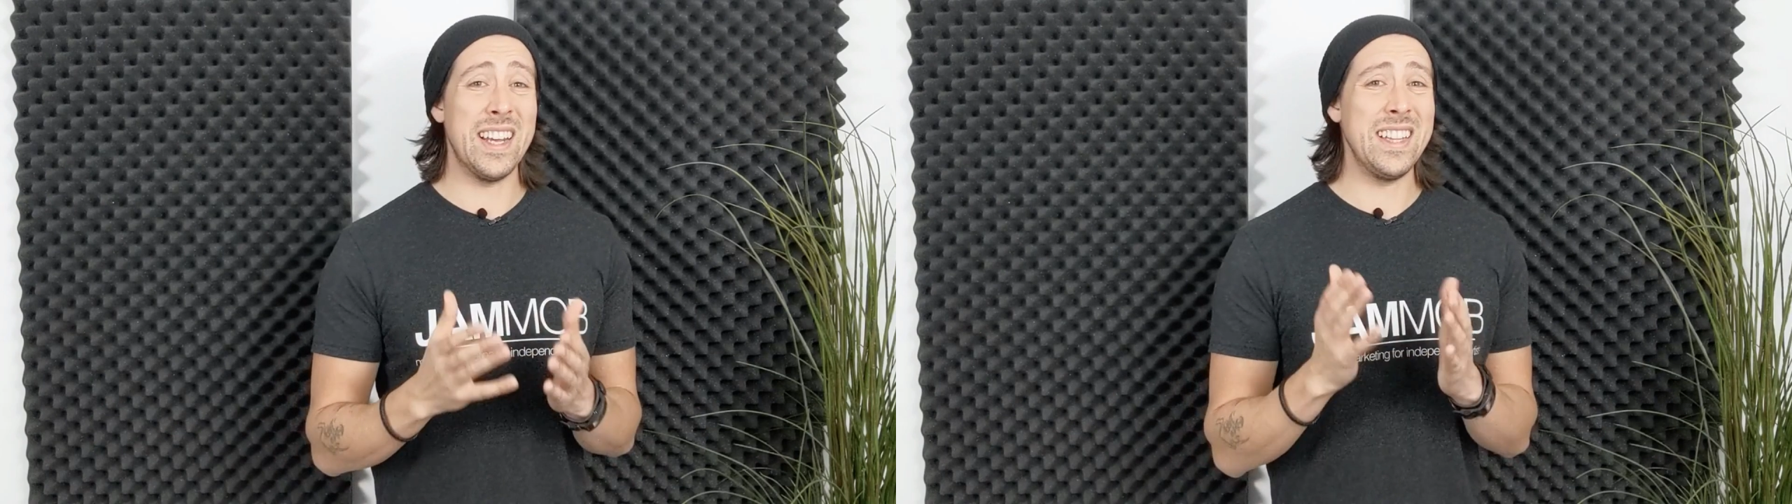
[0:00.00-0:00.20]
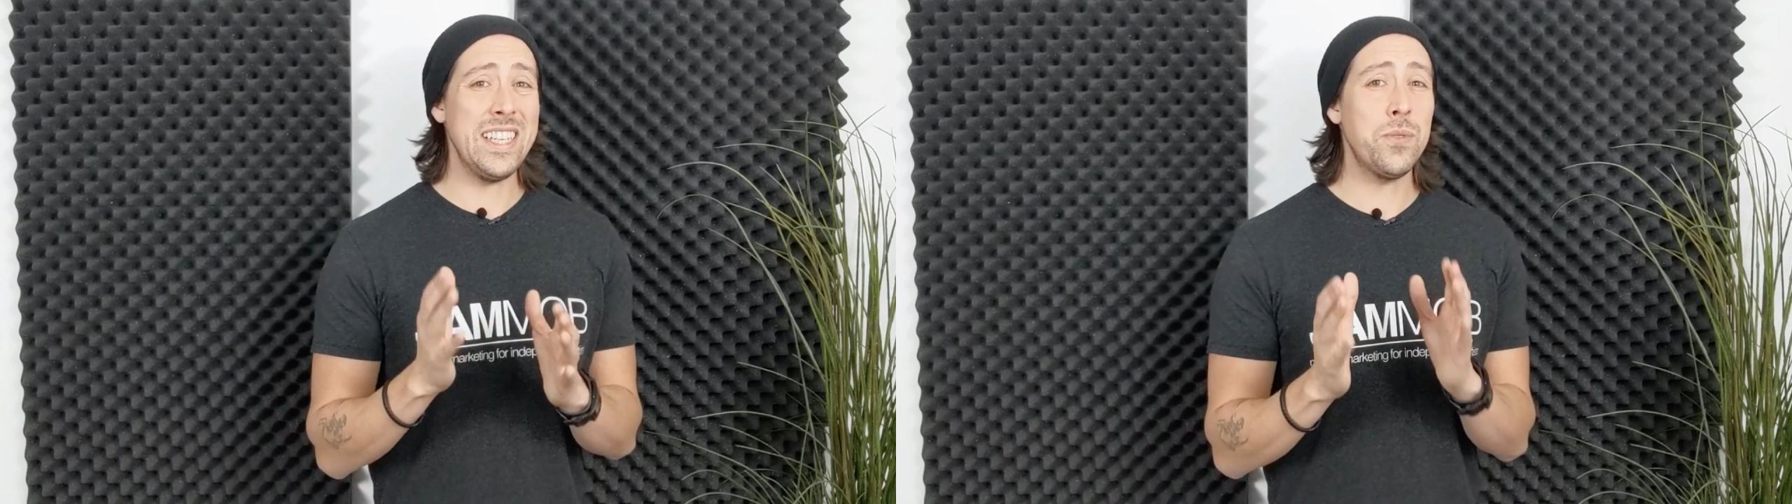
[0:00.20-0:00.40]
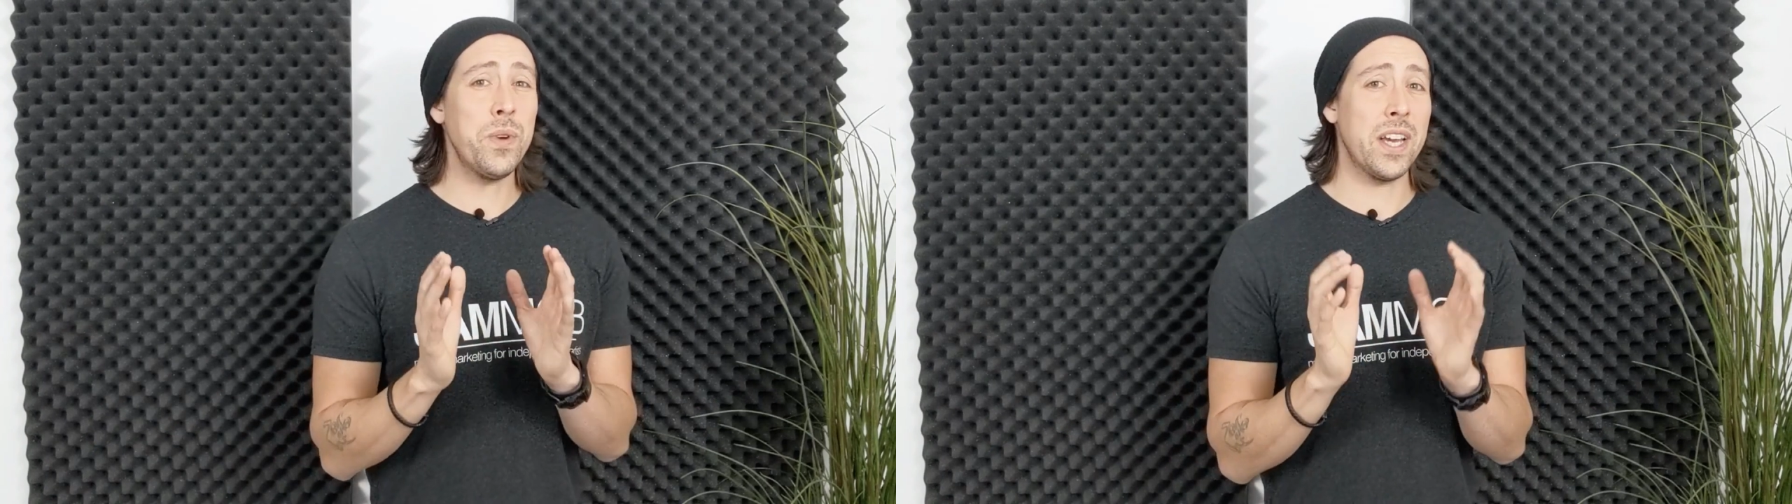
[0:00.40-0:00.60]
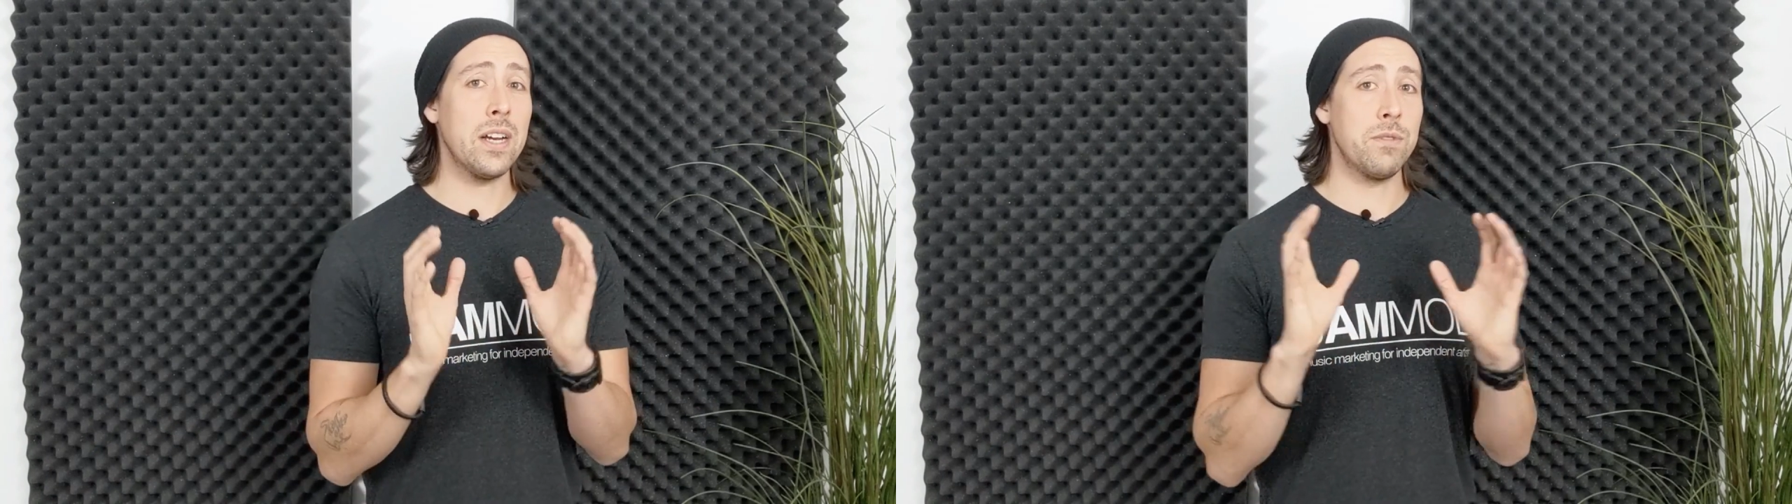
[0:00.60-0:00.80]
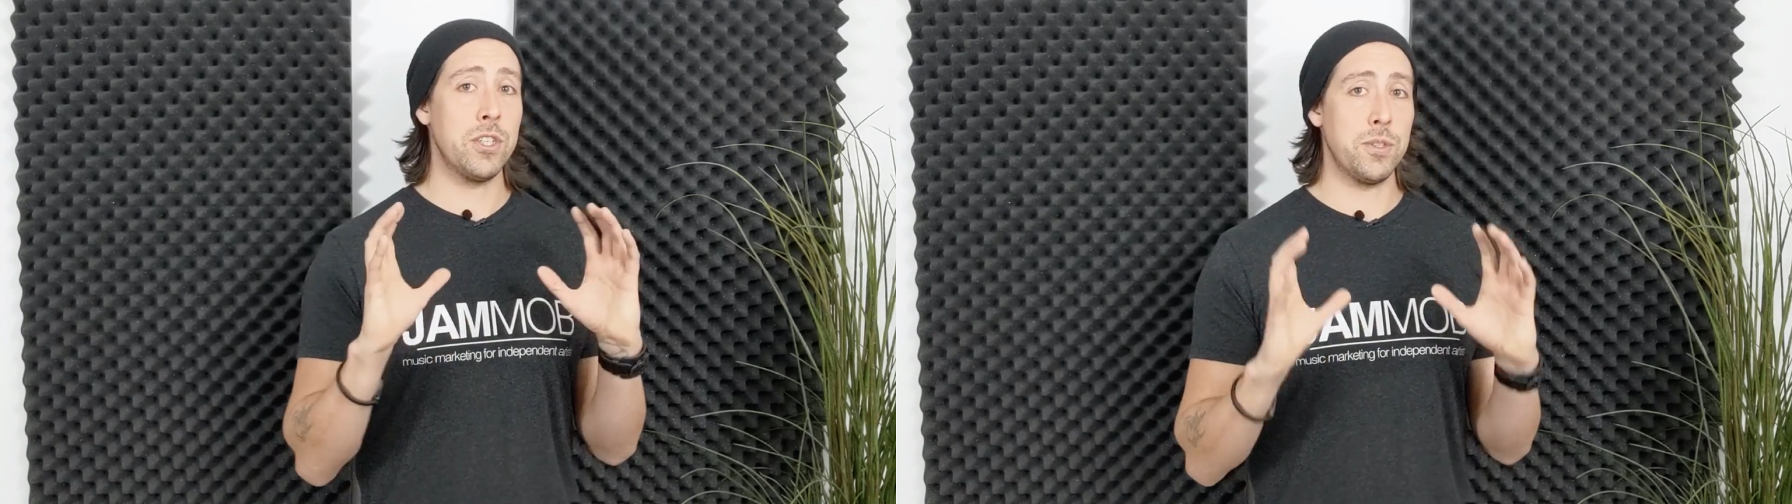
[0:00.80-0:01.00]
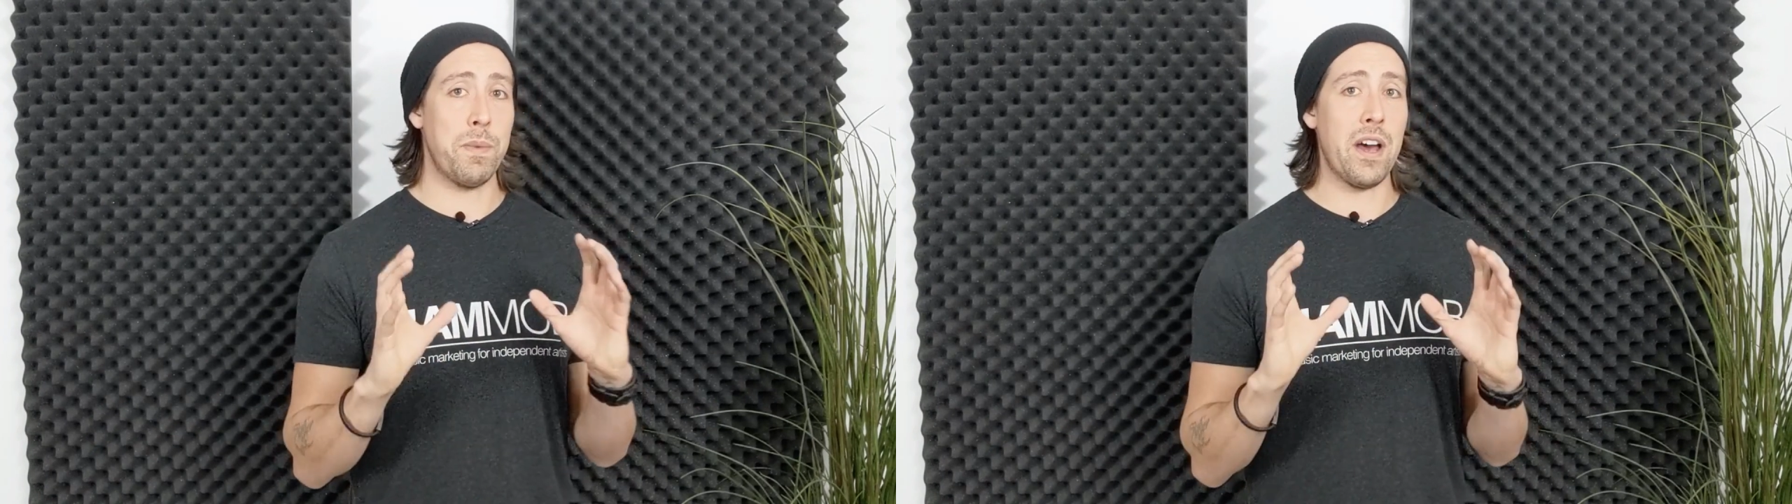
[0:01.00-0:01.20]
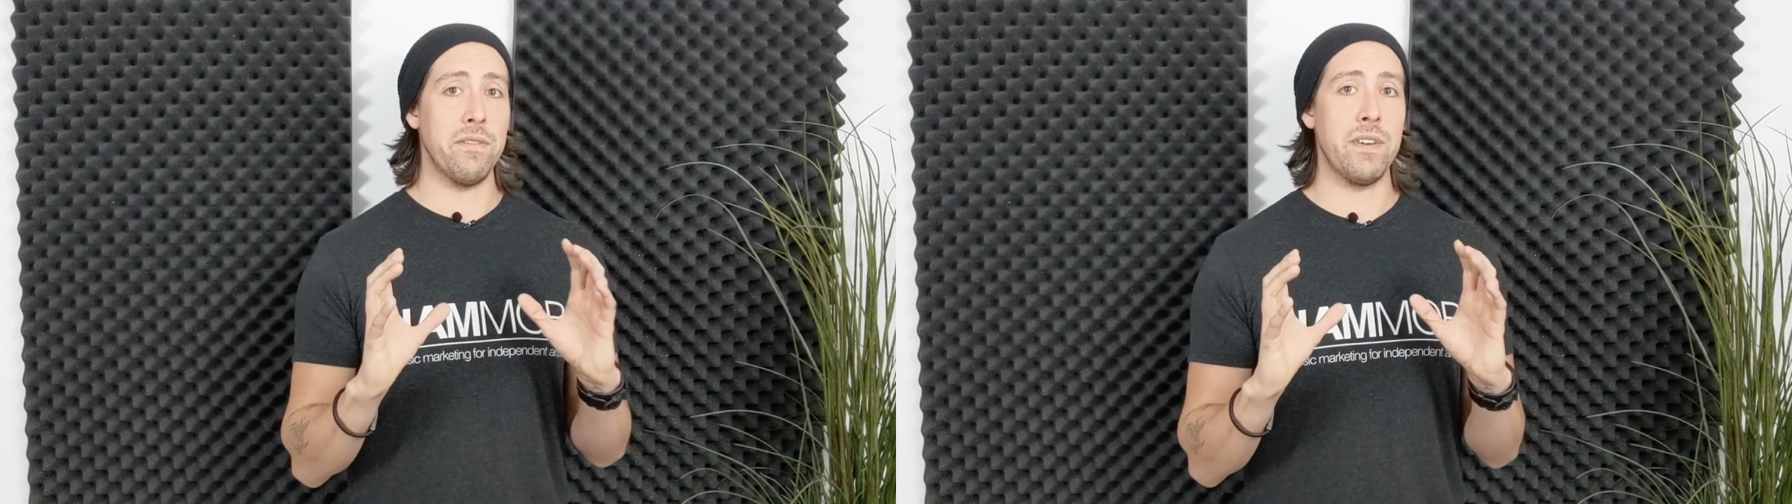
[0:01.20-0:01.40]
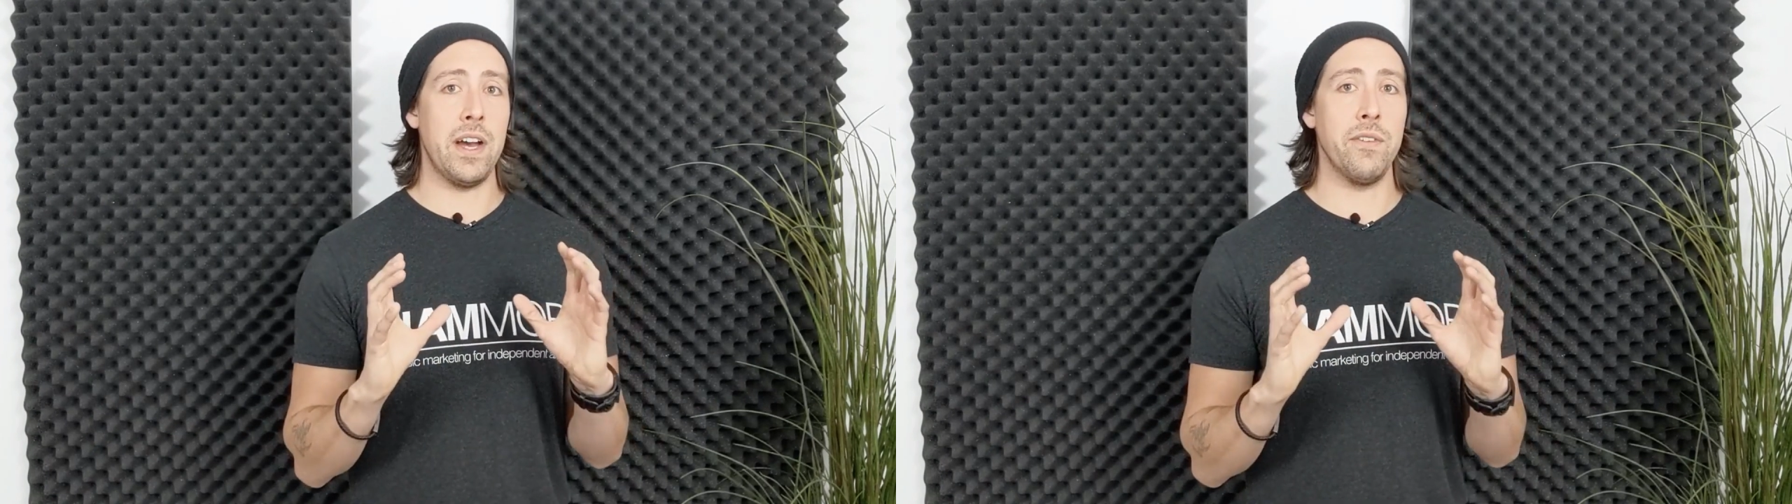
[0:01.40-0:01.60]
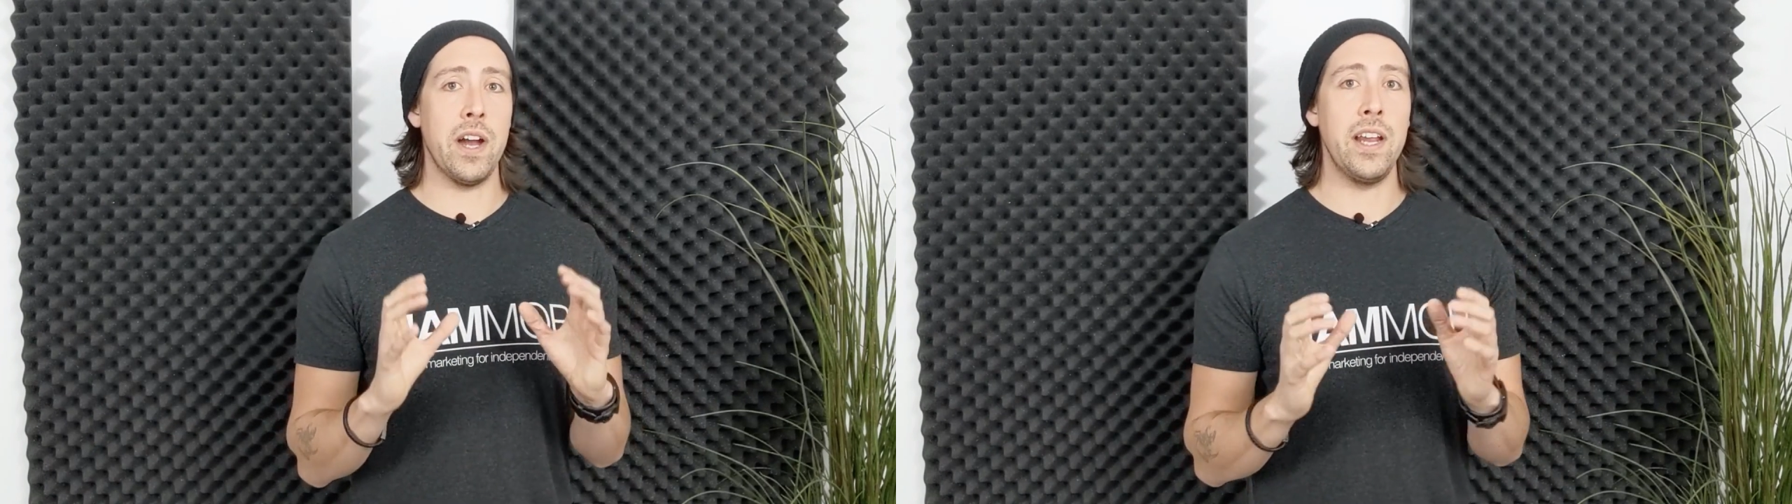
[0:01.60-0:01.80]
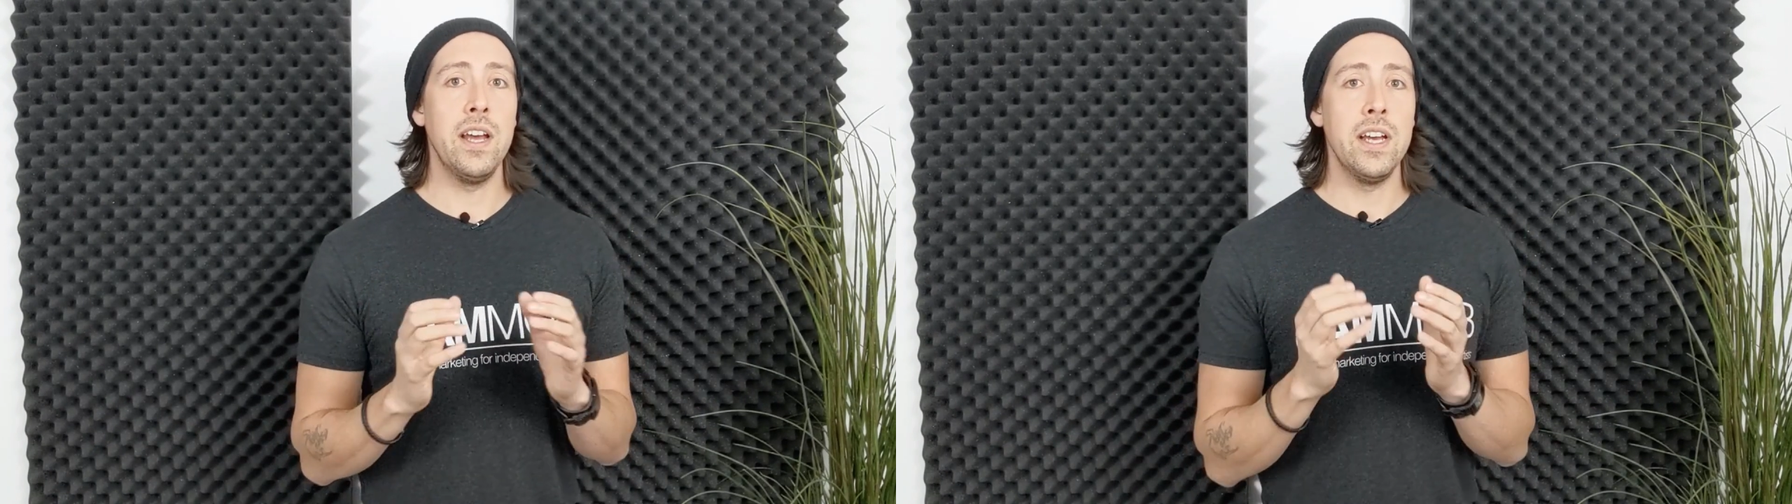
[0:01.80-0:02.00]
at least when it comes to Spotify,
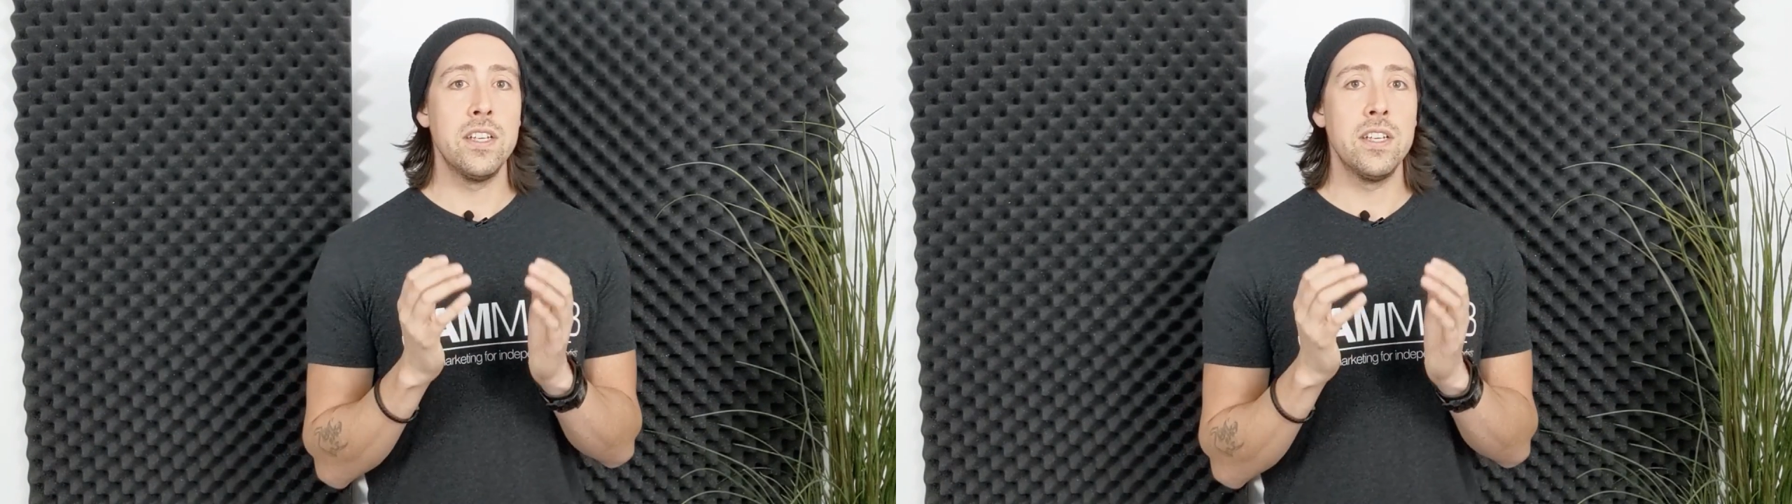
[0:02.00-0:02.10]
right?